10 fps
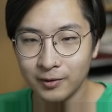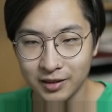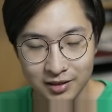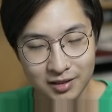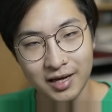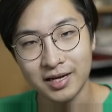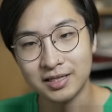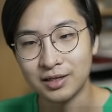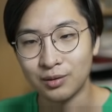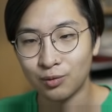6
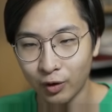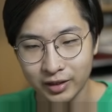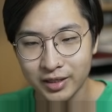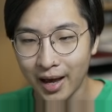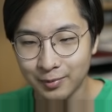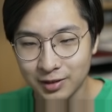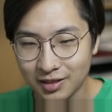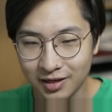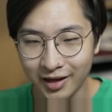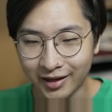Assassin, 1
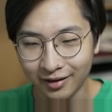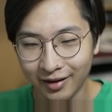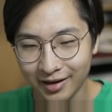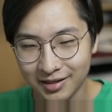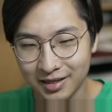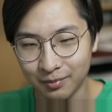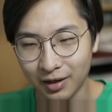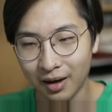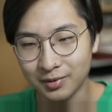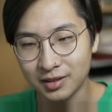taps, like a lot of team
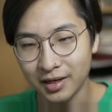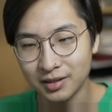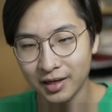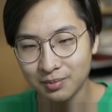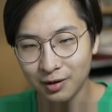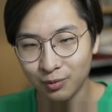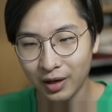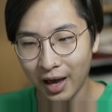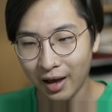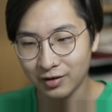comps. Next build
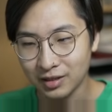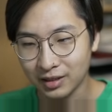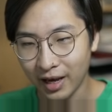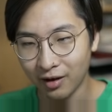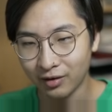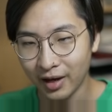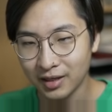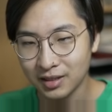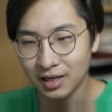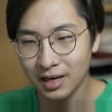we have is Kayle
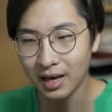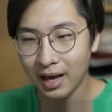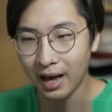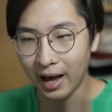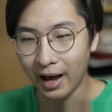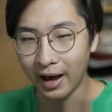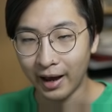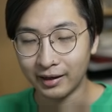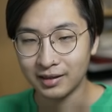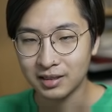Knights.
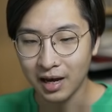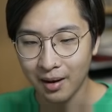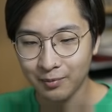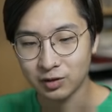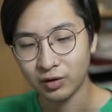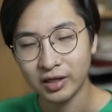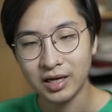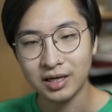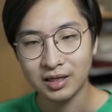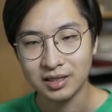This comp is really
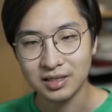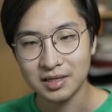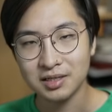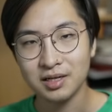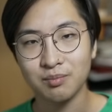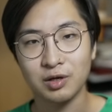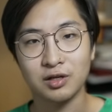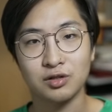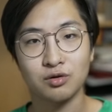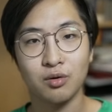inconsistent
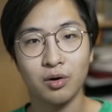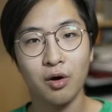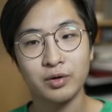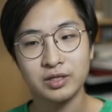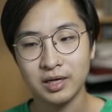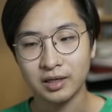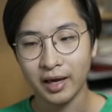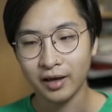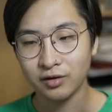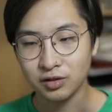because you don't always hit
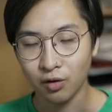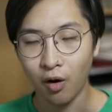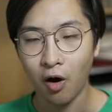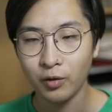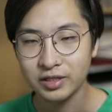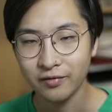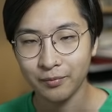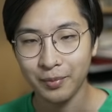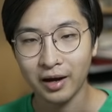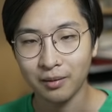Kayle, so always have
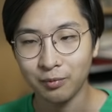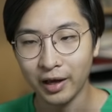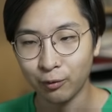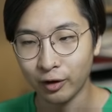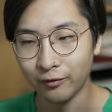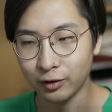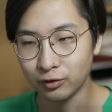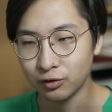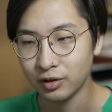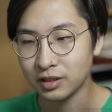a backup plan whenever you
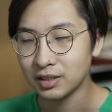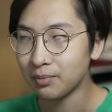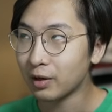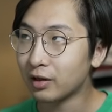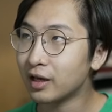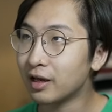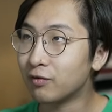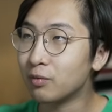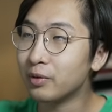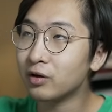do this. Typically,
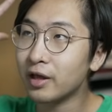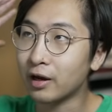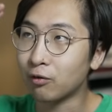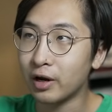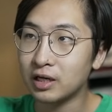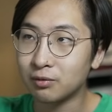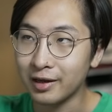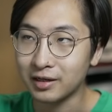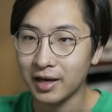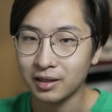if you build like Rageblade,